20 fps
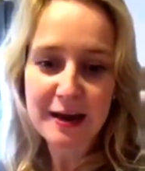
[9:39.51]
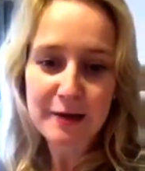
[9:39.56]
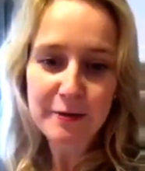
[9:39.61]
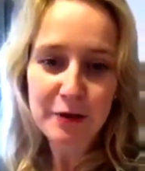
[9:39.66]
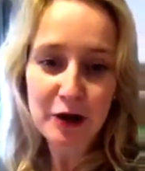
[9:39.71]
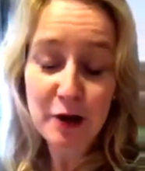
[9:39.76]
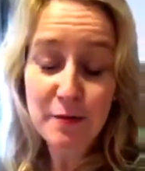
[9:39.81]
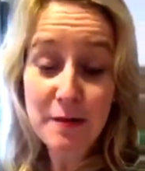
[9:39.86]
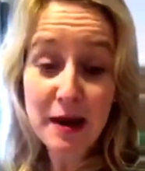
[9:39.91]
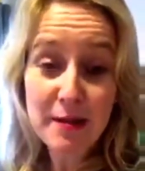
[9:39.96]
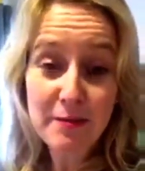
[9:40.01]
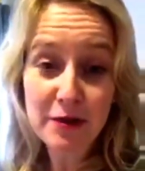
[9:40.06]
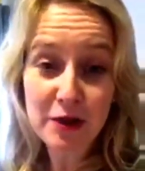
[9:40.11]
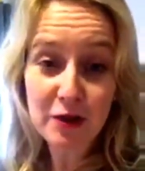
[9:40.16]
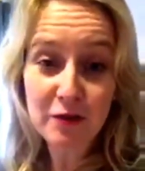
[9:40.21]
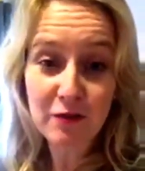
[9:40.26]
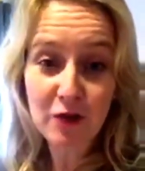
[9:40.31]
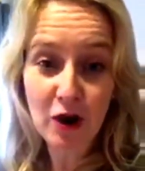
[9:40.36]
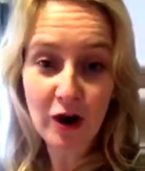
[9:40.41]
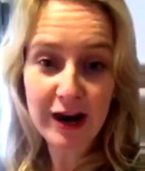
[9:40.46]
you know, maybe
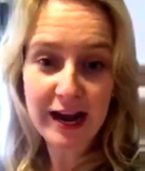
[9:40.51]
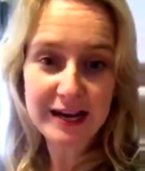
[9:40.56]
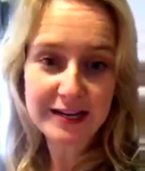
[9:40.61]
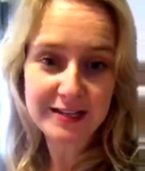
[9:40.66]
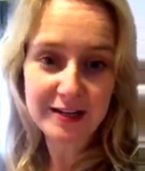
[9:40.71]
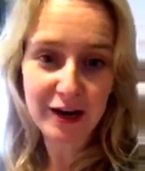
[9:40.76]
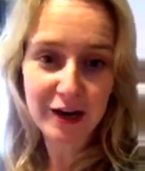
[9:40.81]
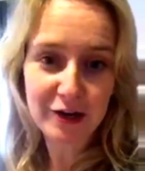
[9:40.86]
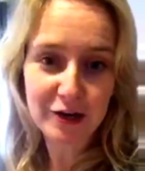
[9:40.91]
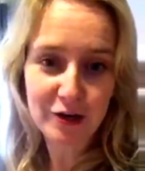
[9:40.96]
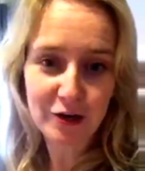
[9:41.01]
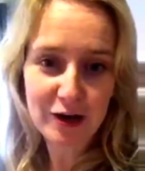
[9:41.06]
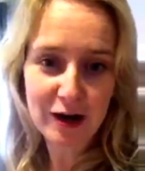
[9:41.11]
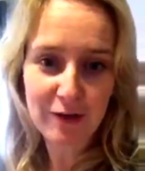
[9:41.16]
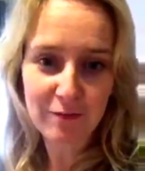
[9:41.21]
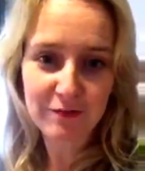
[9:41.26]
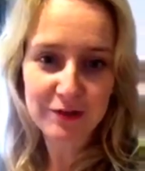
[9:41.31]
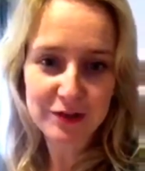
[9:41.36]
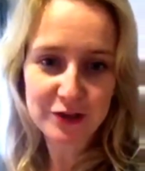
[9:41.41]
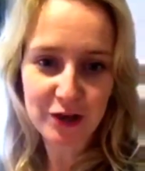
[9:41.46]
you've gone outside of your
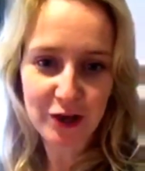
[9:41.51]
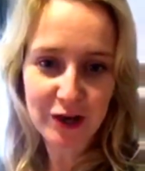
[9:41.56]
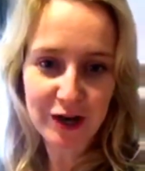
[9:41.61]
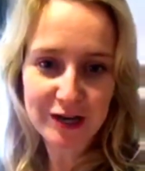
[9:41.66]
comfort zone.